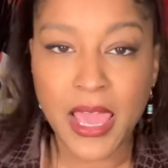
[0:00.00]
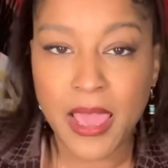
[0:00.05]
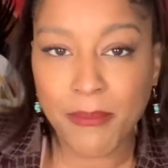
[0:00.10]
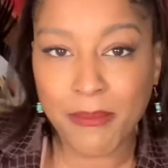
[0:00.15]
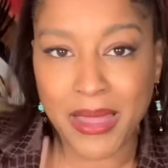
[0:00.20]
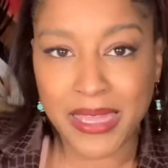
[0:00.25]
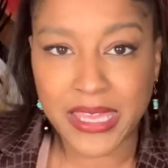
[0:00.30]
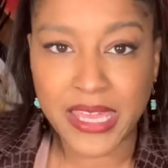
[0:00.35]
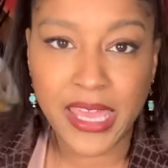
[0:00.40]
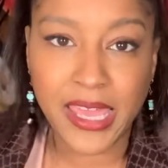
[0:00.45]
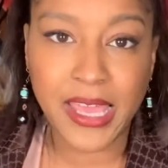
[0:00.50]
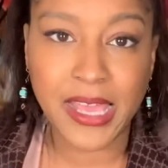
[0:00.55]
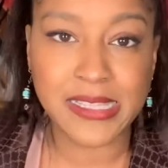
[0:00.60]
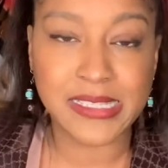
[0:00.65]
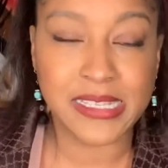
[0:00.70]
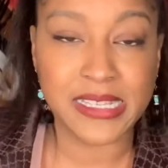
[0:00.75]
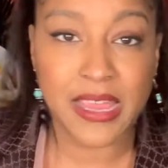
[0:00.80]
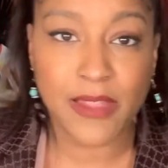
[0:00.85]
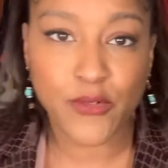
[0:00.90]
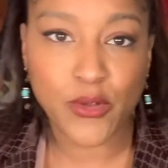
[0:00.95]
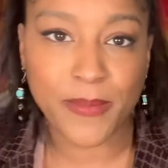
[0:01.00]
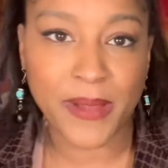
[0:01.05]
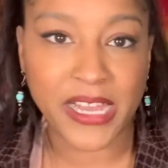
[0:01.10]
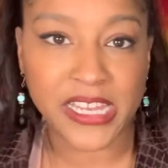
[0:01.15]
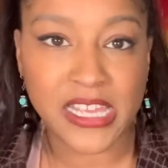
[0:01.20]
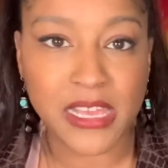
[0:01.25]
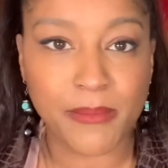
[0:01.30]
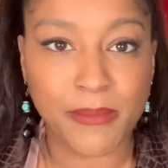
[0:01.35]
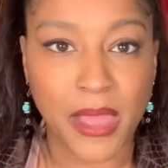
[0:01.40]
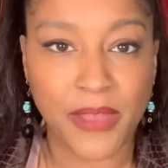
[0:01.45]
my kids, and
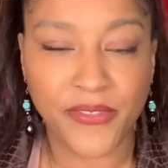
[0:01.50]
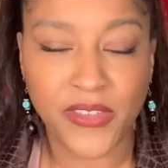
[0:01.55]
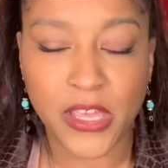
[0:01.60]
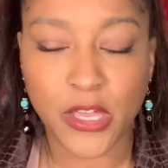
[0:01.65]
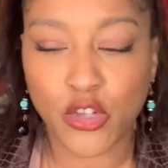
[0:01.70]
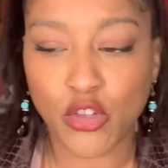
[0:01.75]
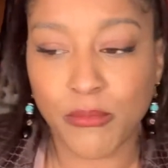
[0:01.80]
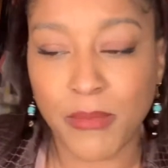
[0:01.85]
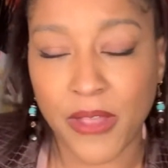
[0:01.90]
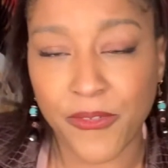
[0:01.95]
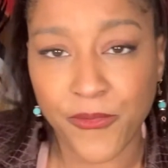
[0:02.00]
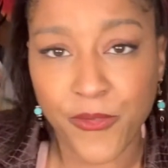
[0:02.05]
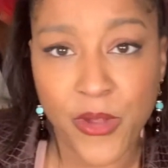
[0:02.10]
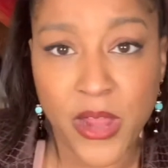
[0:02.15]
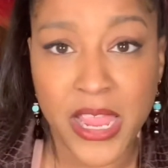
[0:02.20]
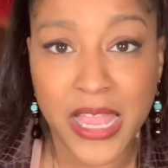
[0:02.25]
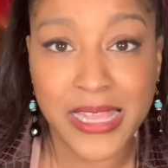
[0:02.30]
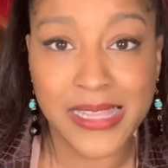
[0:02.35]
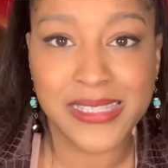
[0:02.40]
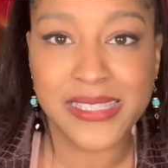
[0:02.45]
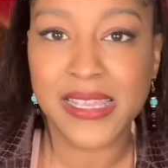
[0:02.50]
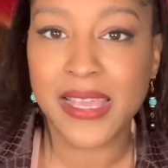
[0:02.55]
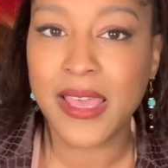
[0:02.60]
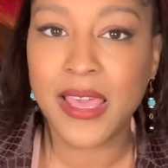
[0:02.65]
everybody in my vehicle, my friends.